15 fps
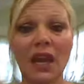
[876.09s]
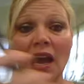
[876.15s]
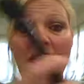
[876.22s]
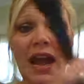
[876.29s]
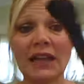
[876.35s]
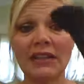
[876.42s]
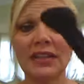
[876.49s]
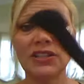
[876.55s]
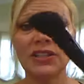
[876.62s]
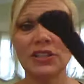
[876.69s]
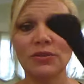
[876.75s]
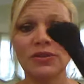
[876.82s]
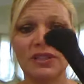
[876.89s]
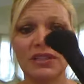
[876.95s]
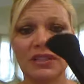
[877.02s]
I like to
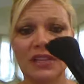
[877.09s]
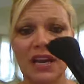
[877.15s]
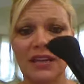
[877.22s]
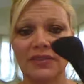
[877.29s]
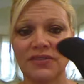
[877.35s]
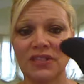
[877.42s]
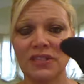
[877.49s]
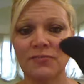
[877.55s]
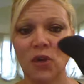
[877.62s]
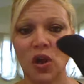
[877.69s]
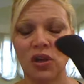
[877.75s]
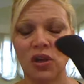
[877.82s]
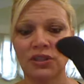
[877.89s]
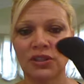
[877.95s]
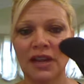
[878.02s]
use this kind of
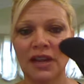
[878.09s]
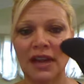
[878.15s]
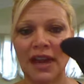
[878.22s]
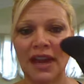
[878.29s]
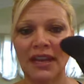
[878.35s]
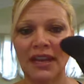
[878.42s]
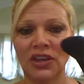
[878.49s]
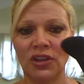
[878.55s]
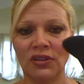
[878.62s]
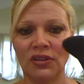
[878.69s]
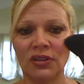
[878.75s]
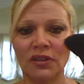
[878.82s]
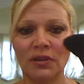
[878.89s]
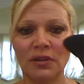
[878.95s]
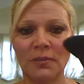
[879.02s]
smaller,
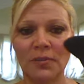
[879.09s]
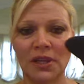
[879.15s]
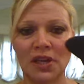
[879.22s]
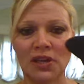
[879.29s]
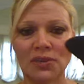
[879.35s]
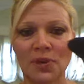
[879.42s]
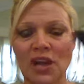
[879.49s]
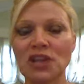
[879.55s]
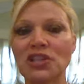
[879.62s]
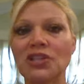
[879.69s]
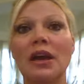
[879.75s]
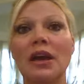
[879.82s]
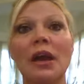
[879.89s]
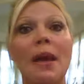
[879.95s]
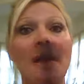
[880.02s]
angular blush brush
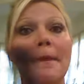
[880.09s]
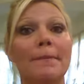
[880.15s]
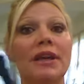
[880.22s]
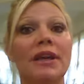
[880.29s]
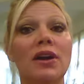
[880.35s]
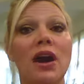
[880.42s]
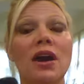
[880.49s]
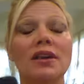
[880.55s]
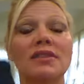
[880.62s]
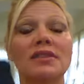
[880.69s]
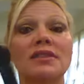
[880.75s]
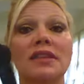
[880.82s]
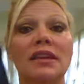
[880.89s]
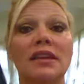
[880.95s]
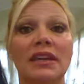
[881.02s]

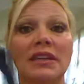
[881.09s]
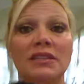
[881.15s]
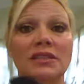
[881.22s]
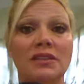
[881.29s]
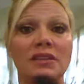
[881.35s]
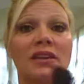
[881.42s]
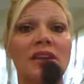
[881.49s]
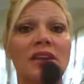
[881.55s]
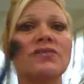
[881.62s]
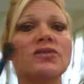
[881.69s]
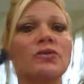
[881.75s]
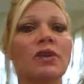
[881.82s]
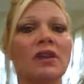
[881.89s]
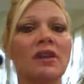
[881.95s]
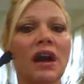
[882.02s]
because it gives
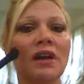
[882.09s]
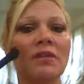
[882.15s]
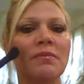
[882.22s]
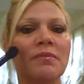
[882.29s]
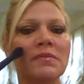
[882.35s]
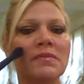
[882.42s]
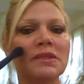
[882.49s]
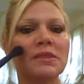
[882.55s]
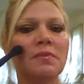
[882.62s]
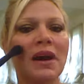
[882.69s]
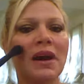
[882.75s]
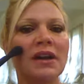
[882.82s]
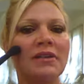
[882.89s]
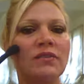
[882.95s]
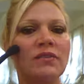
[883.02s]
you a
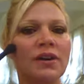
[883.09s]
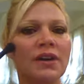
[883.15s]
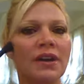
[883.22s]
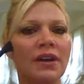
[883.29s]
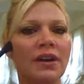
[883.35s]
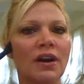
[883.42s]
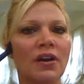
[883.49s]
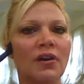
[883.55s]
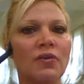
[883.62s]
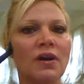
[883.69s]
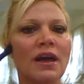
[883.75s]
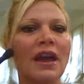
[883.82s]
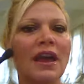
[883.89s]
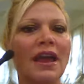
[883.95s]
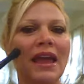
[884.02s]
spot of where to go,
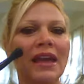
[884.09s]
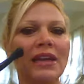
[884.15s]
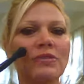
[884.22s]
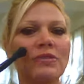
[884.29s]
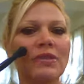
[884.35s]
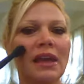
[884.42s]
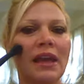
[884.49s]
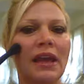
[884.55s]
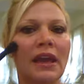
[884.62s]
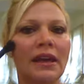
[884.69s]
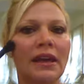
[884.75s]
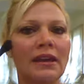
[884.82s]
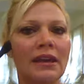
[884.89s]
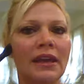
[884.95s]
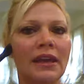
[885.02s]
and you
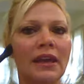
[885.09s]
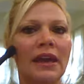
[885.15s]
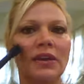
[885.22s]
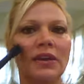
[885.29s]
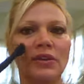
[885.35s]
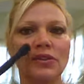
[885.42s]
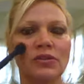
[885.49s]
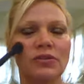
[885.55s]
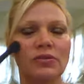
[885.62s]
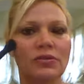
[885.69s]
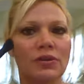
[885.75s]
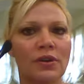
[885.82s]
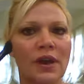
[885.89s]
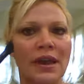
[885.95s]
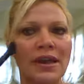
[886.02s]
can't get too
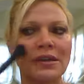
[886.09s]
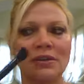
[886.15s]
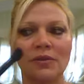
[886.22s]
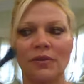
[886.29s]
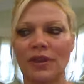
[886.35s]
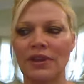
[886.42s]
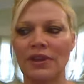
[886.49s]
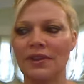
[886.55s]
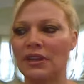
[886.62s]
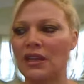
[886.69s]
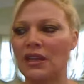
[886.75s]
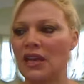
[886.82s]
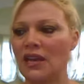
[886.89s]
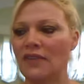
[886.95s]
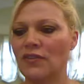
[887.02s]
crazy with it.
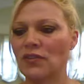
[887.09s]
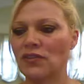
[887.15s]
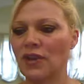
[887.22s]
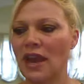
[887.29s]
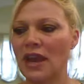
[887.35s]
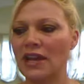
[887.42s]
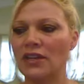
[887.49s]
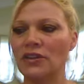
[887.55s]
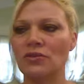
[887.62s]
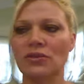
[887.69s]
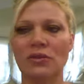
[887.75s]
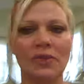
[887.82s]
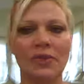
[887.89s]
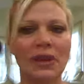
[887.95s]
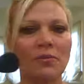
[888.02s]
If you're trying to use
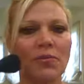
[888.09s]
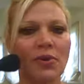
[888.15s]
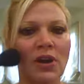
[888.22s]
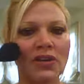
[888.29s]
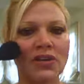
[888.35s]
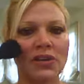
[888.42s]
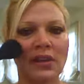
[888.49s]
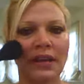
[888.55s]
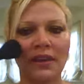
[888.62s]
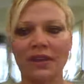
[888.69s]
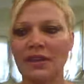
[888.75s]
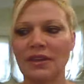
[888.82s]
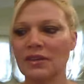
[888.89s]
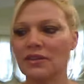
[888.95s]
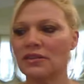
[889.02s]
a big brush like
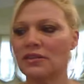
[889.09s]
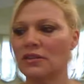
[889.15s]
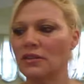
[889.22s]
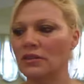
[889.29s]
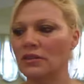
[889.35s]
this,